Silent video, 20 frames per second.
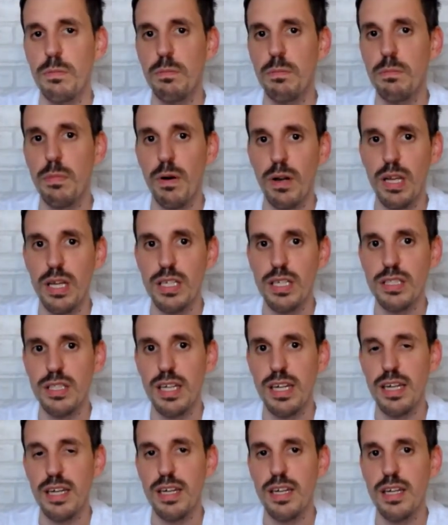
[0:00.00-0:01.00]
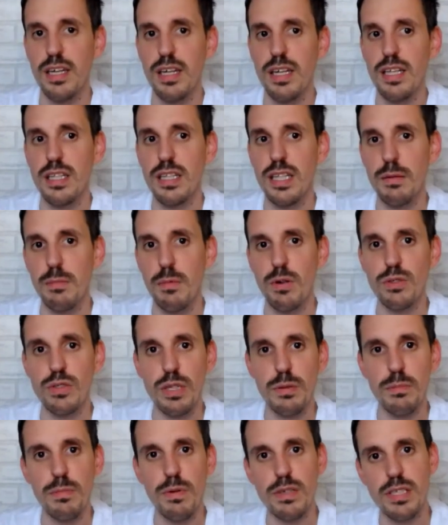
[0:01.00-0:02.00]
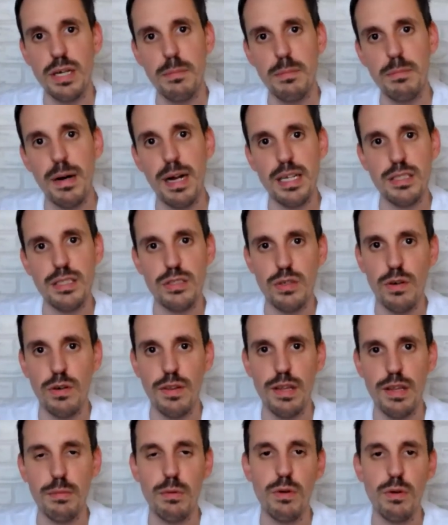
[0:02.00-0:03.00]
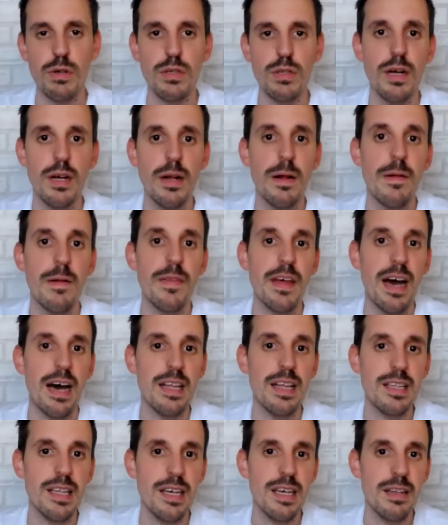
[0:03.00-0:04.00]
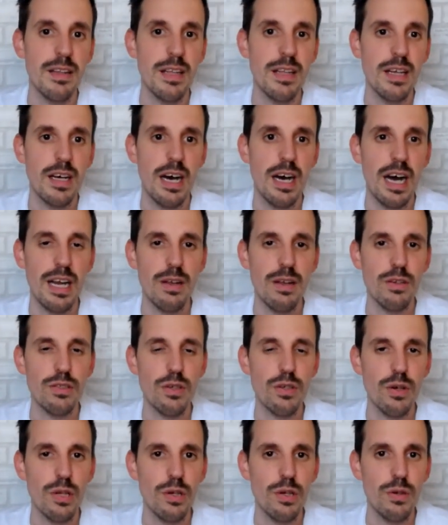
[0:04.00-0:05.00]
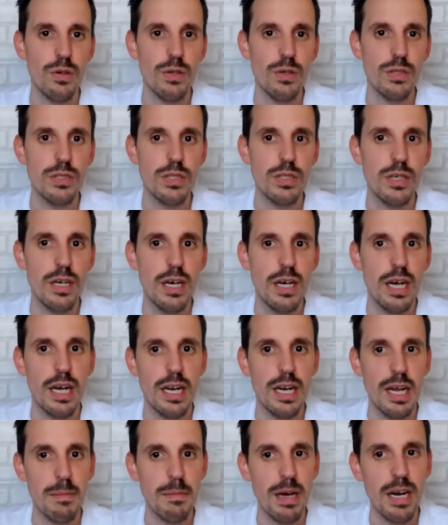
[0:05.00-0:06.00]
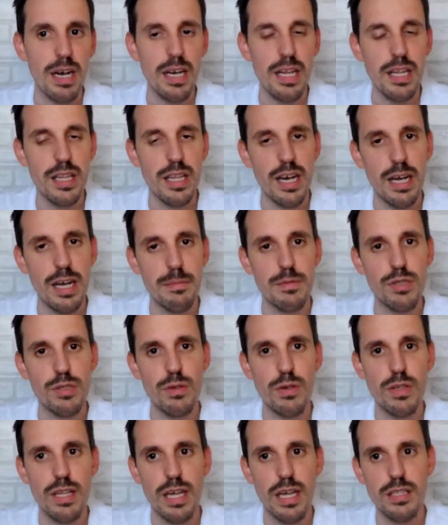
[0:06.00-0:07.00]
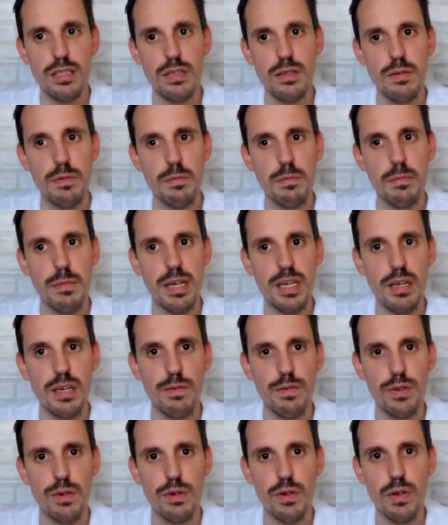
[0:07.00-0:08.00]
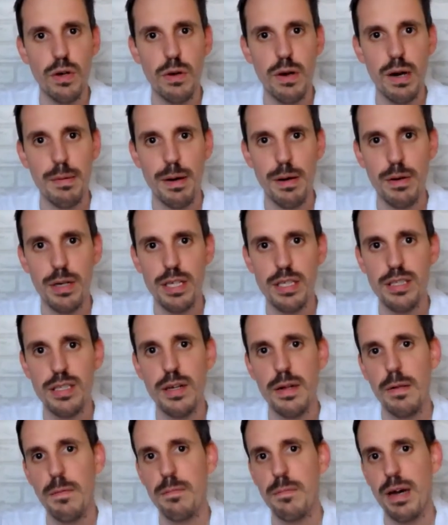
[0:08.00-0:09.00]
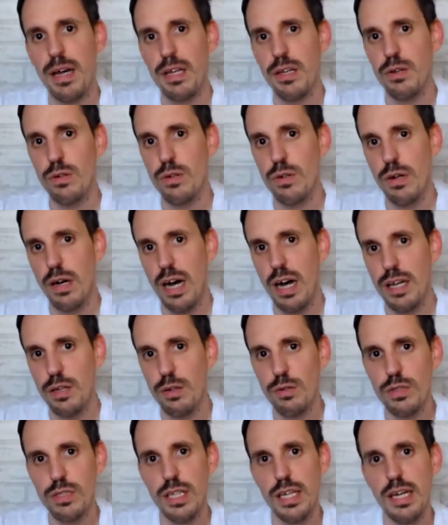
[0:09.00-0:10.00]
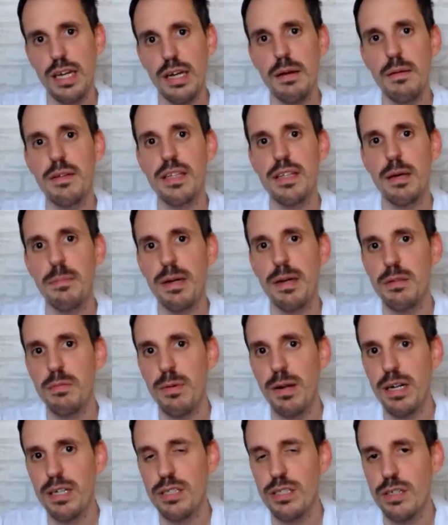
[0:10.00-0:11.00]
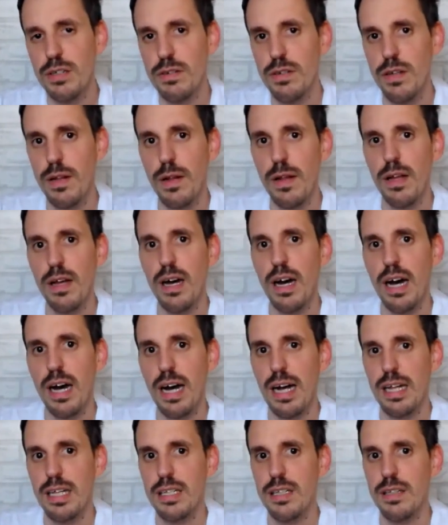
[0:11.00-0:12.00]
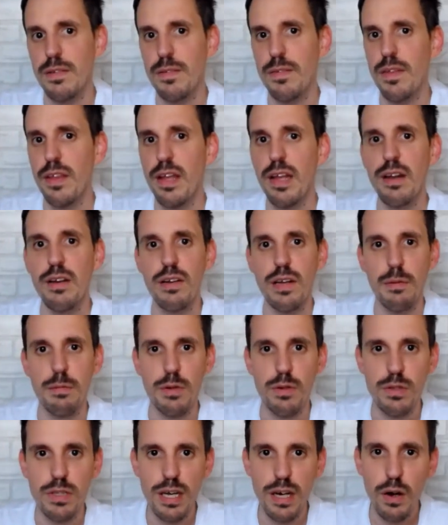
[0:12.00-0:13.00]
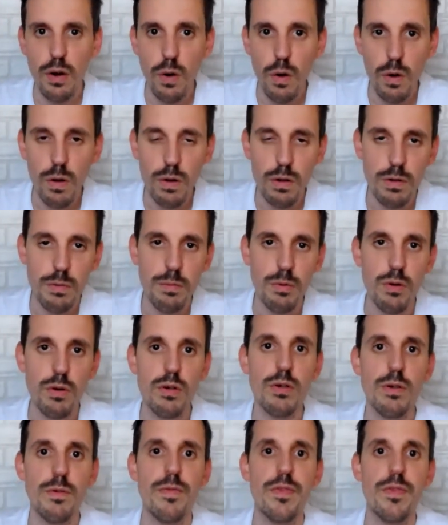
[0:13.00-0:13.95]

polish the most important parts of the book. And then I also used Grammarly, that I'm sure that many of you know about it. But I used the paid version and reviewed the whole book